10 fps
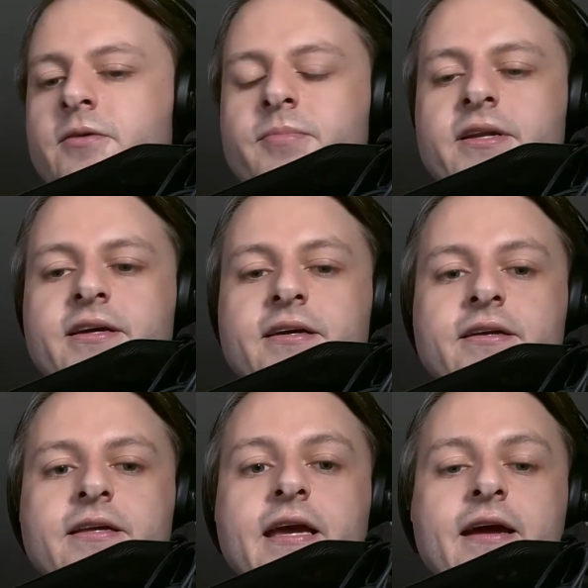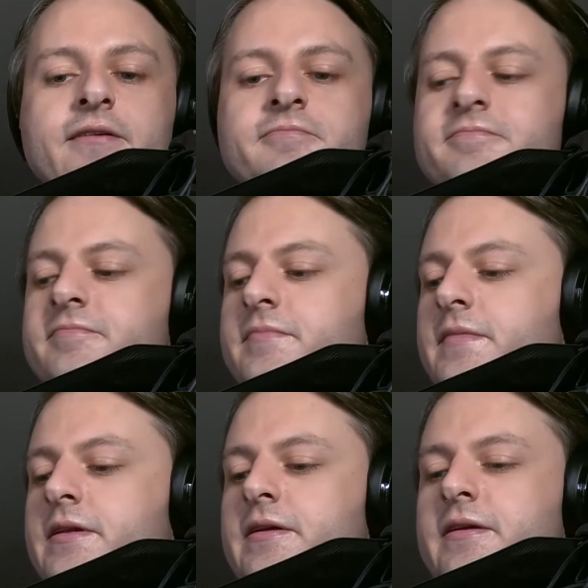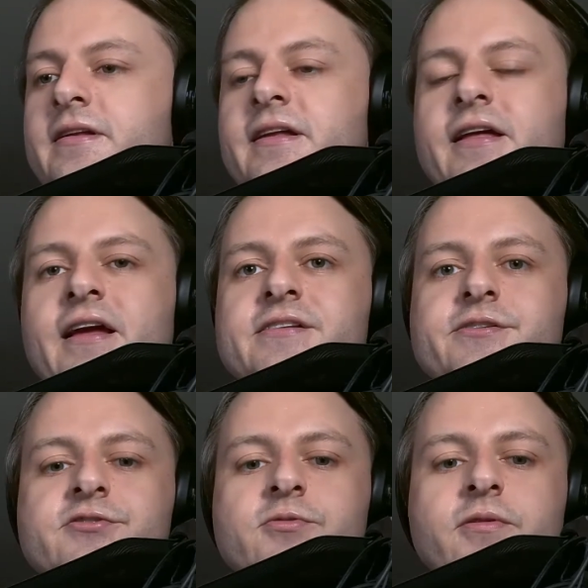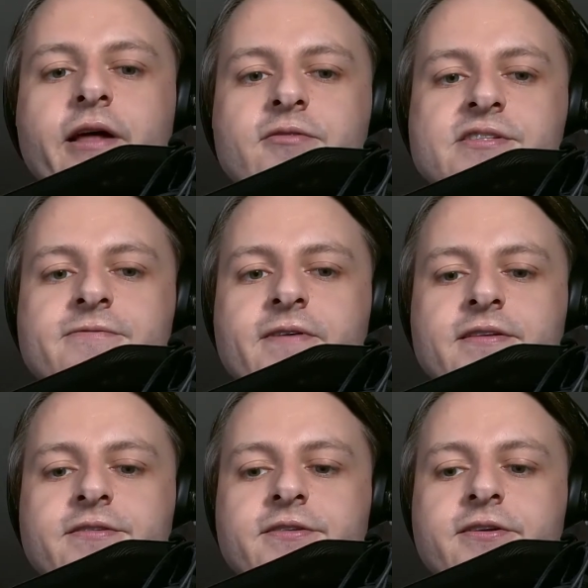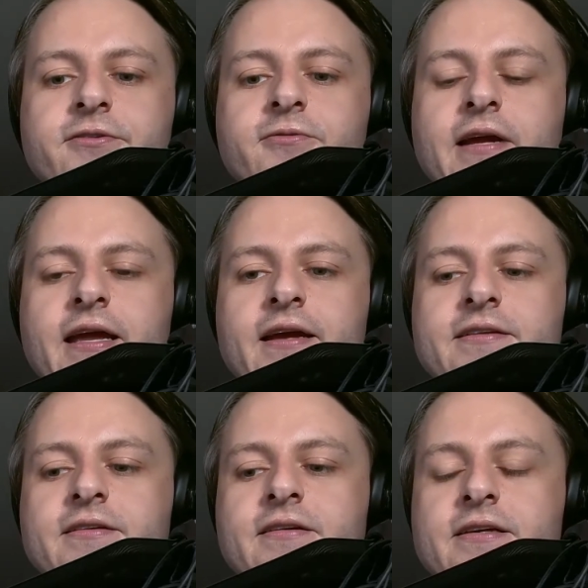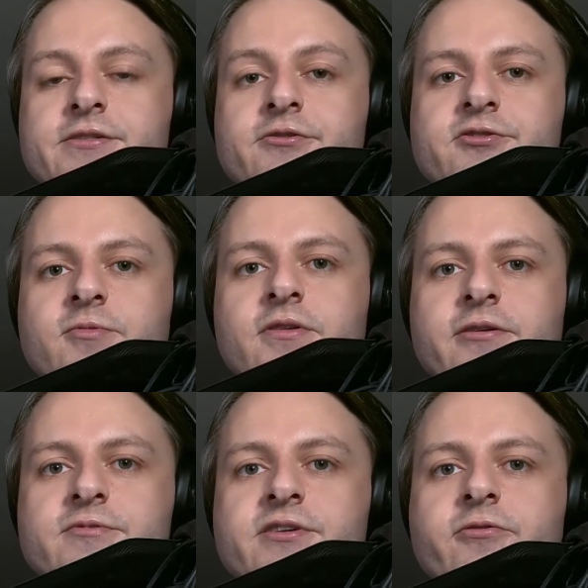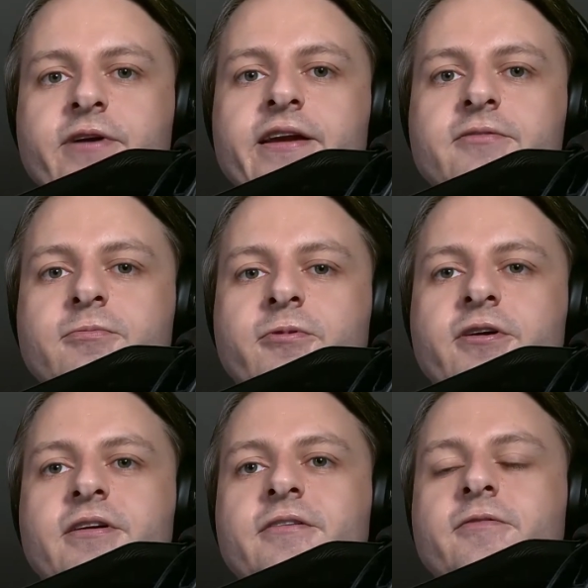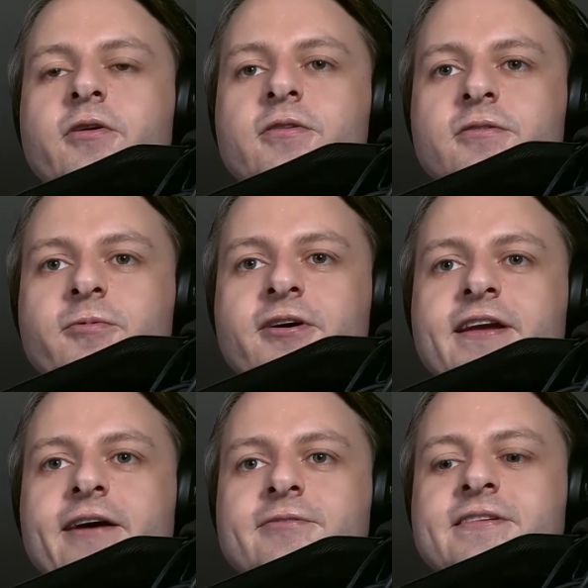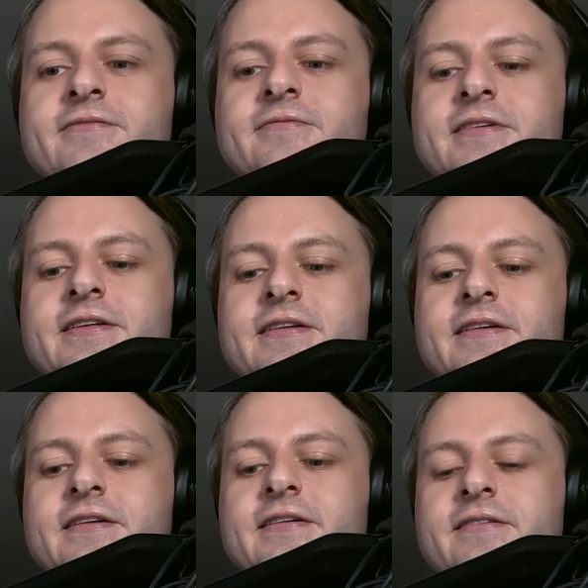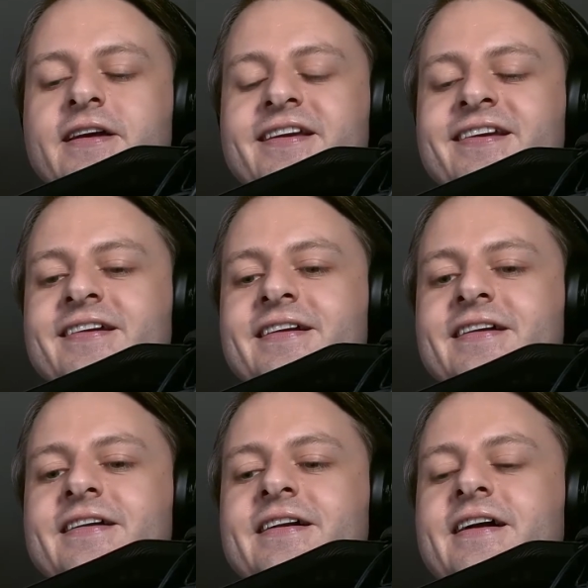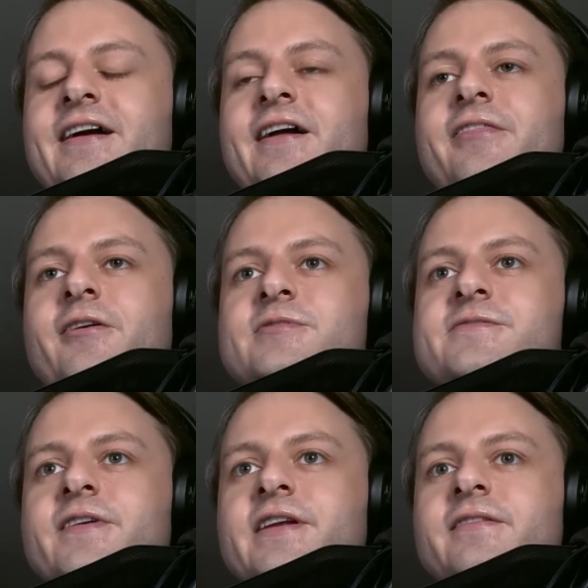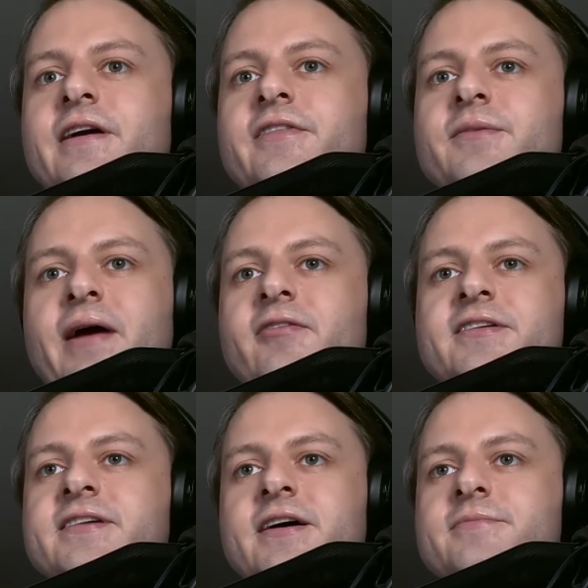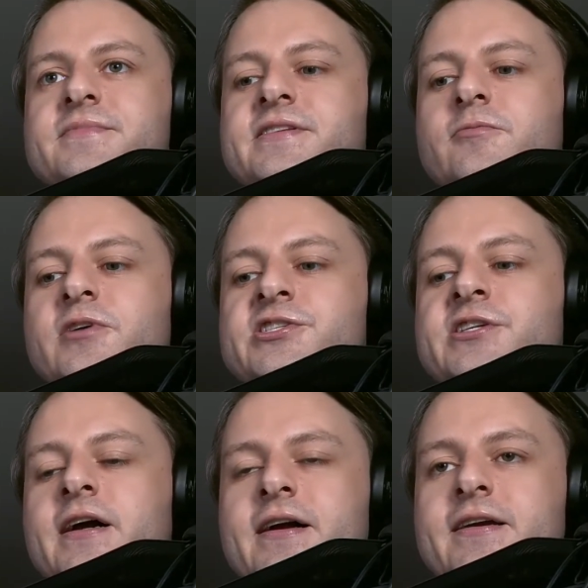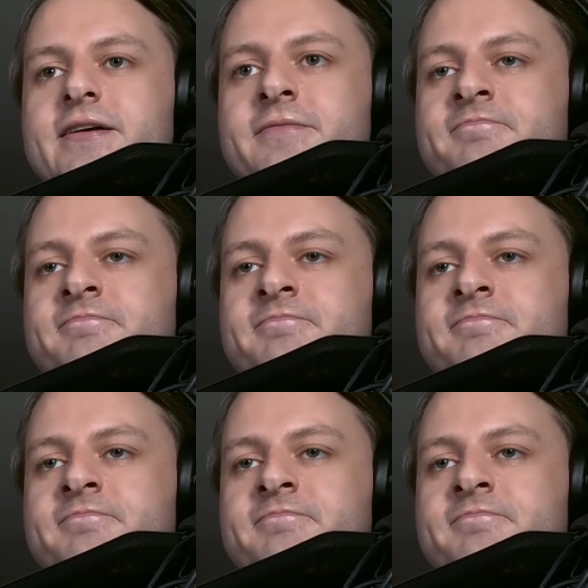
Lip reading: But yeah, as usual, that was fun to do, and as usual, it was a great vocal workout. Like, I thought it was funny, like the amount of times in which I